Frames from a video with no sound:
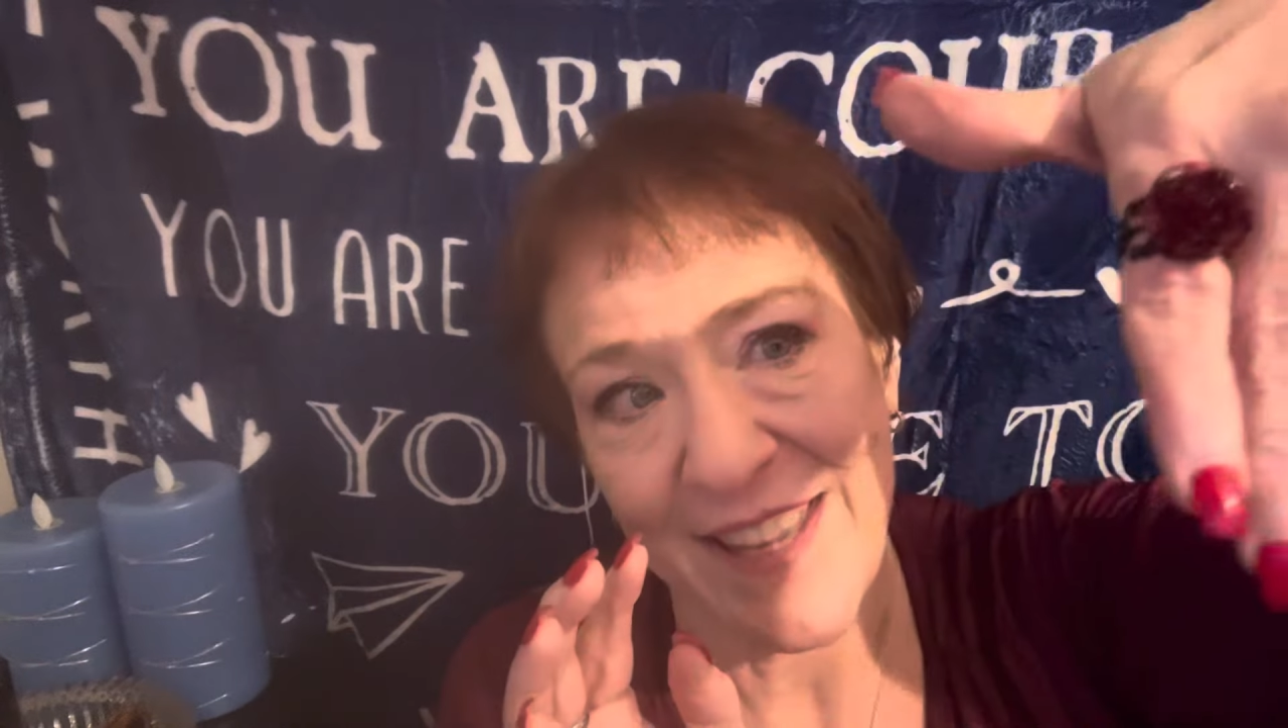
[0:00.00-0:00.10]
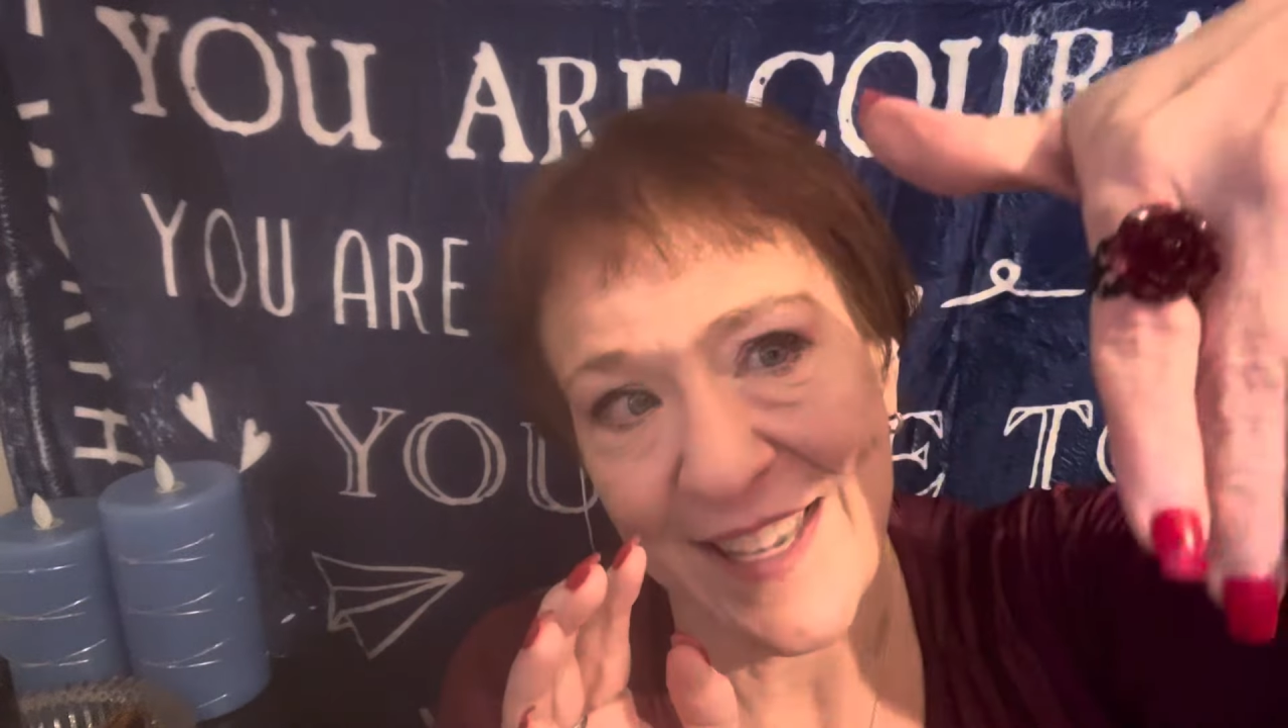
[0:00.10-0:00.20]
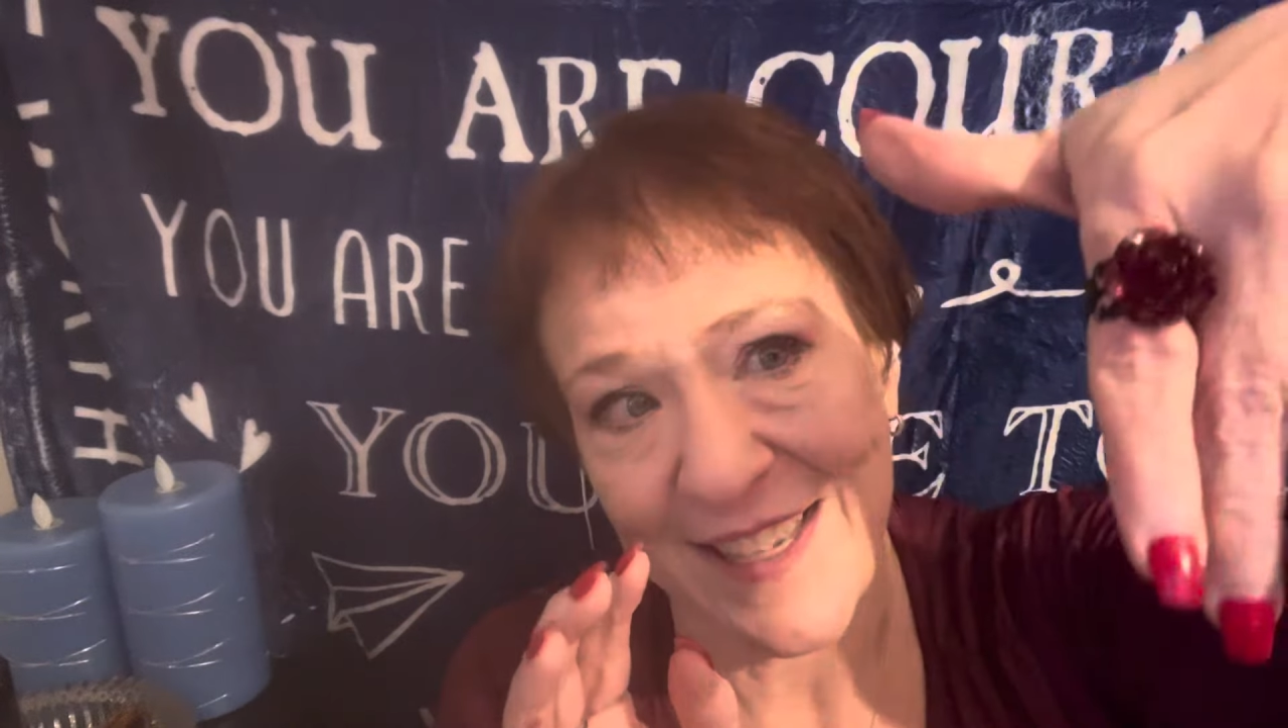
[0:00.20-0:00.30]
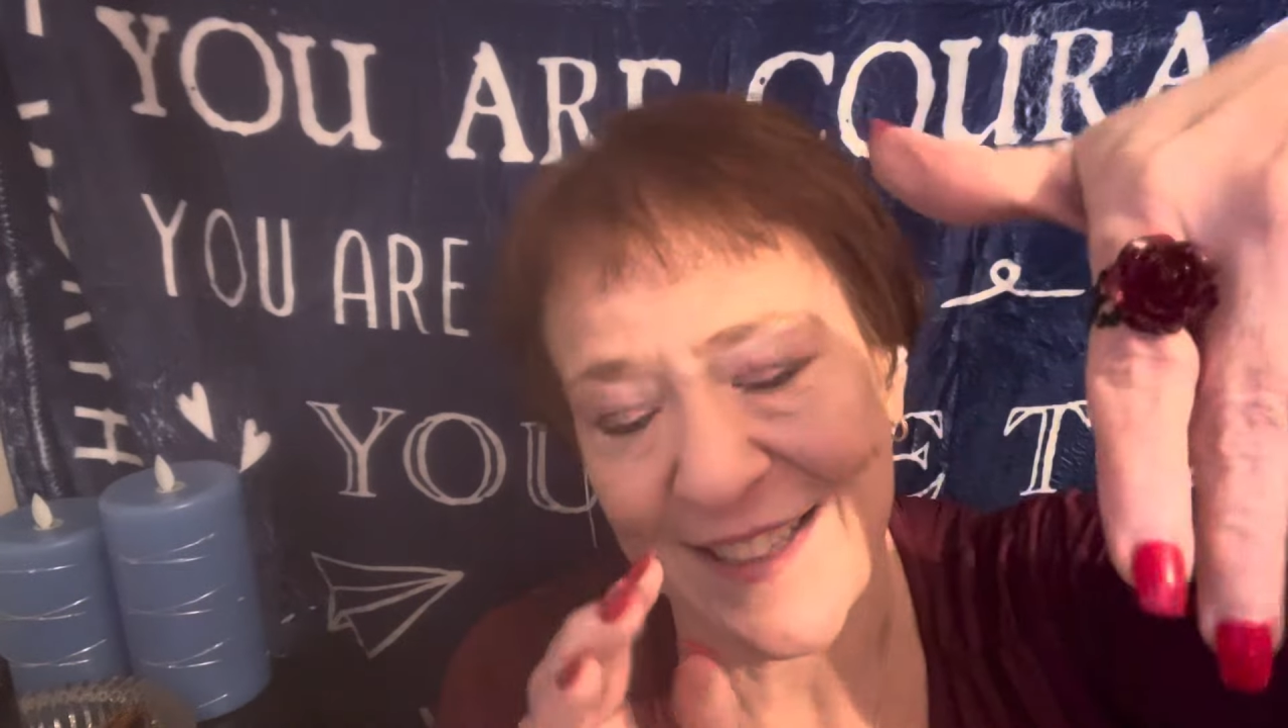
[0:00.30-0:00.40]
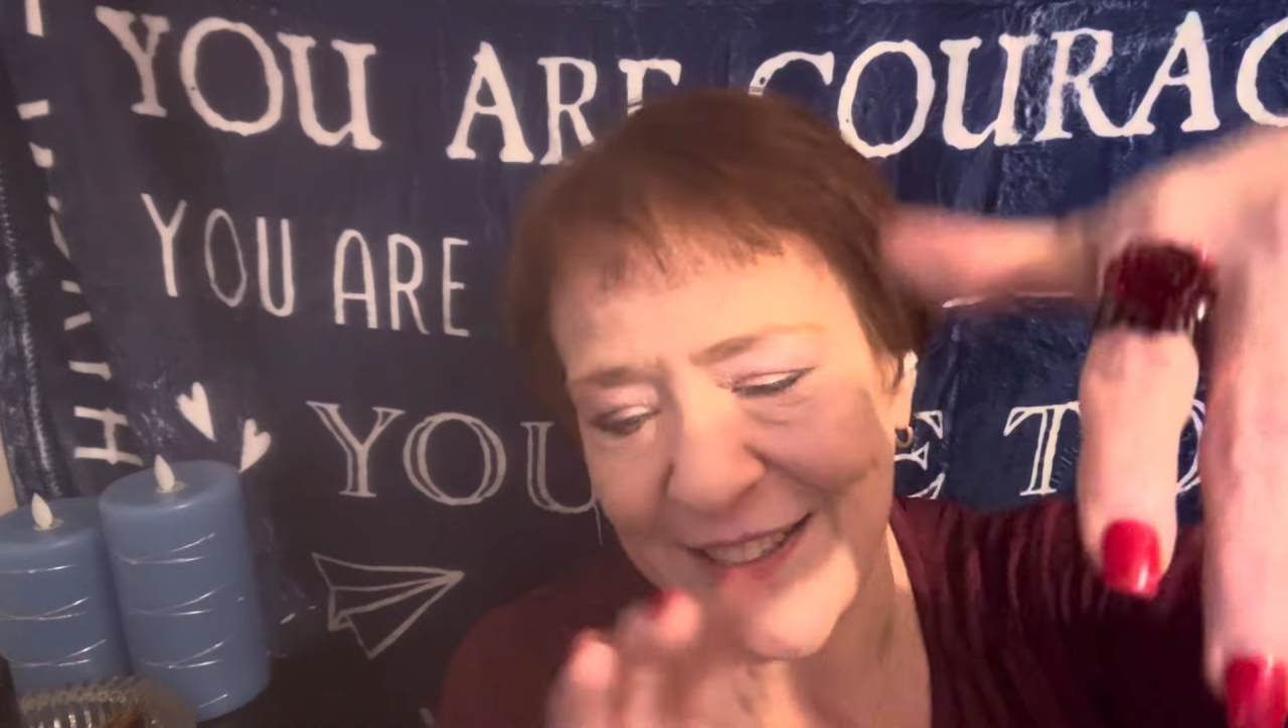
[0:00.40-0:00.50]

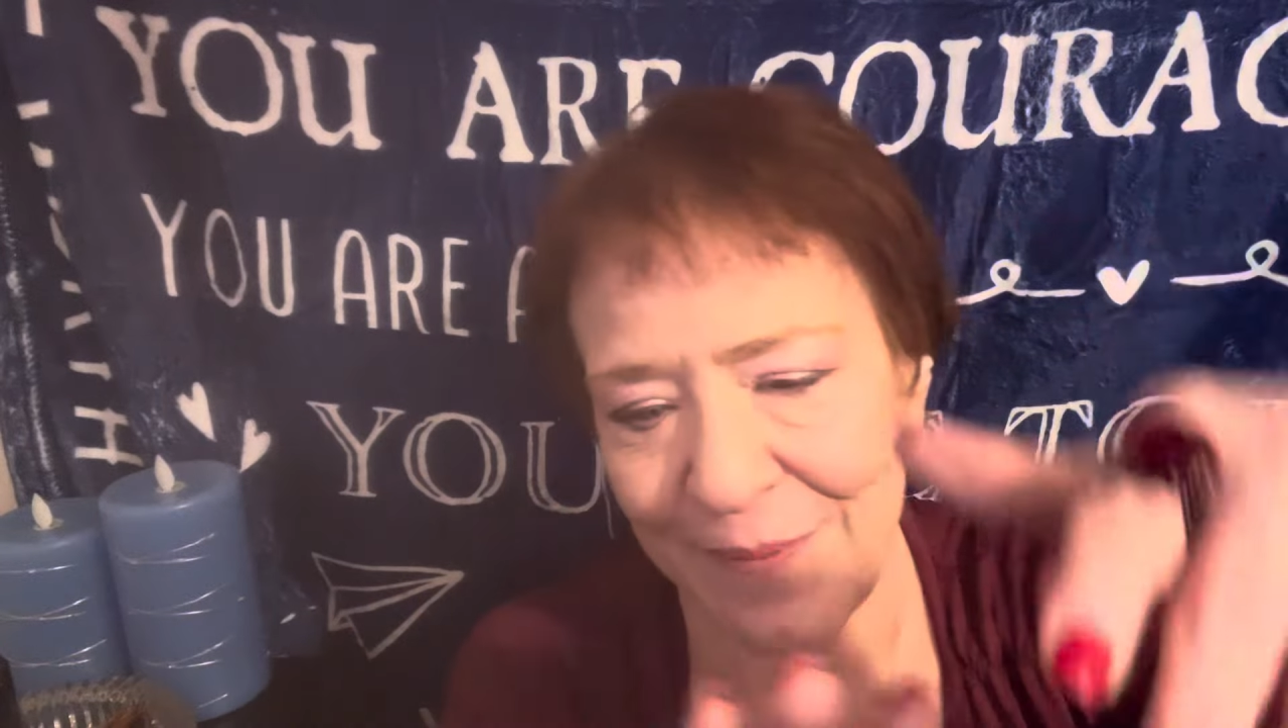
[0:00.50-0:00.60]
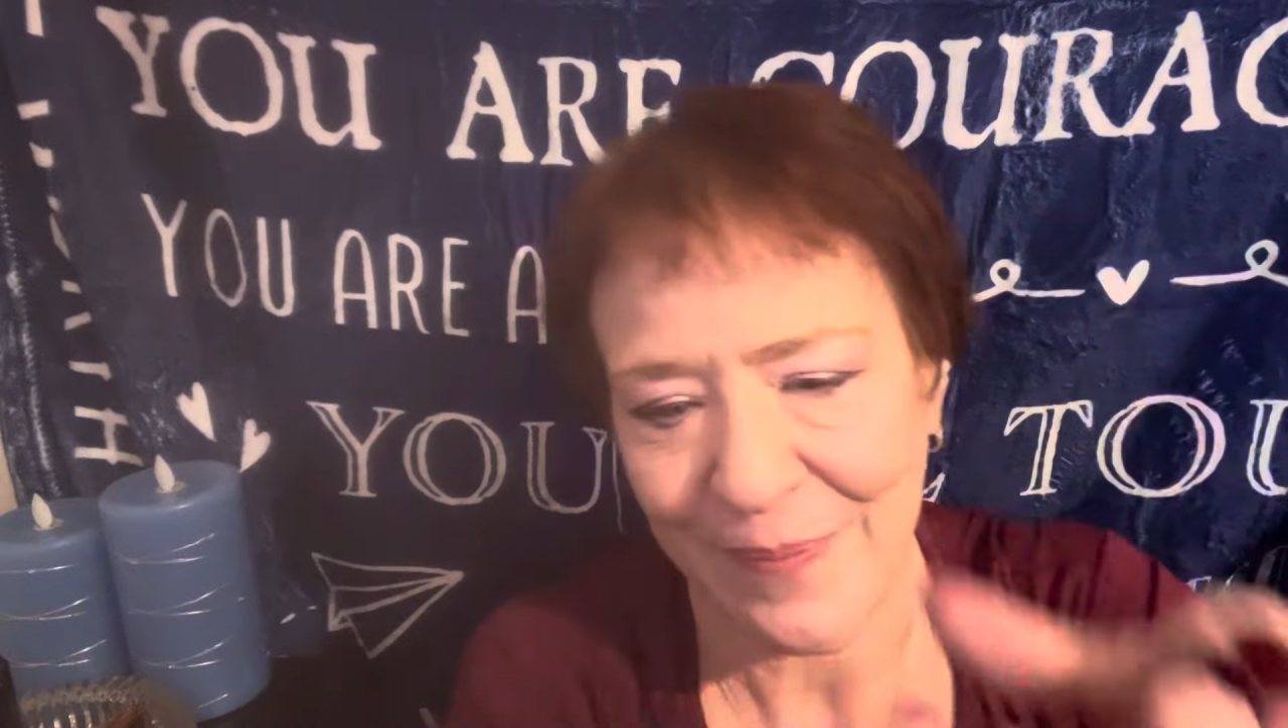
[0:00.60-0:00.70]
it.